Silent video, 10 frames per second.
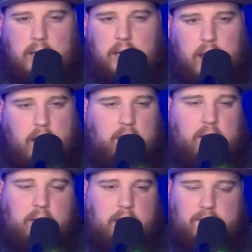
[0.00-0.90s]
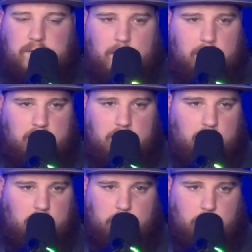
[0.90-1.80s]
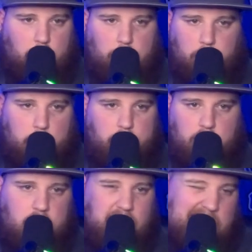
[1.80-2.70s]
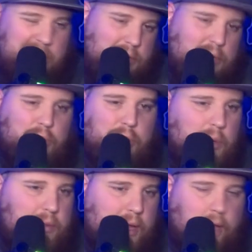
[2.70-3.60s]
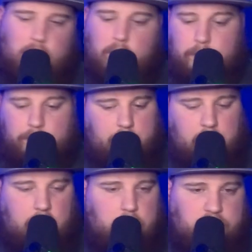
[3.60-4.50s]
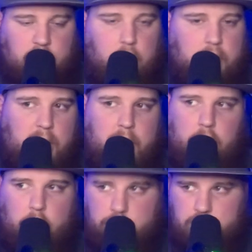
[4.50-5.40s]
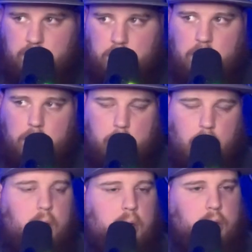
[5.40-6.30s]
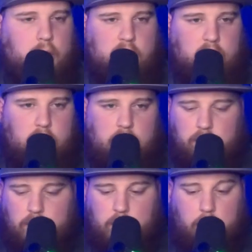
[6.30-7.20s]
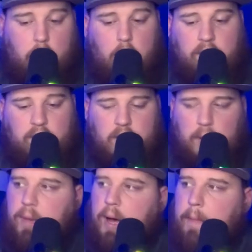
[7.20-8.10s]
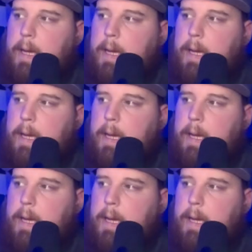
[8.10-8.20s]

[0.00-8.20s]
as I see fit, because I'm only one person. I can only do one thing. So follow me in my social channels below, and you'll get to know everything. But